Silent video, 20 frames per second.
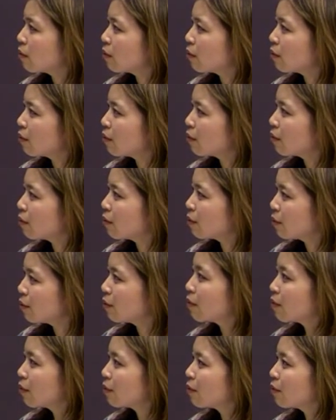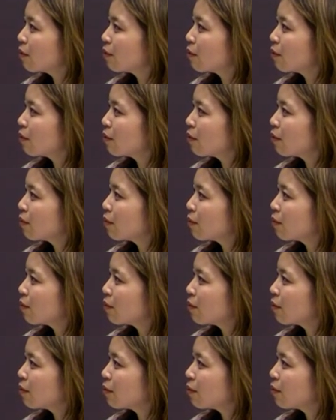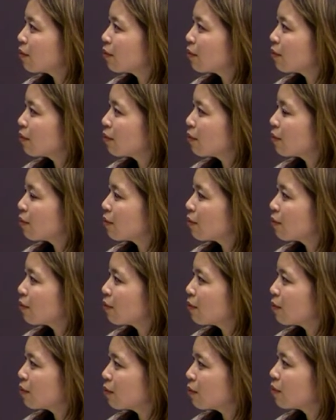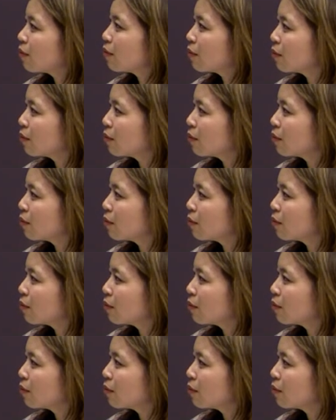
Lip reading: No words are spoken by the person on screen.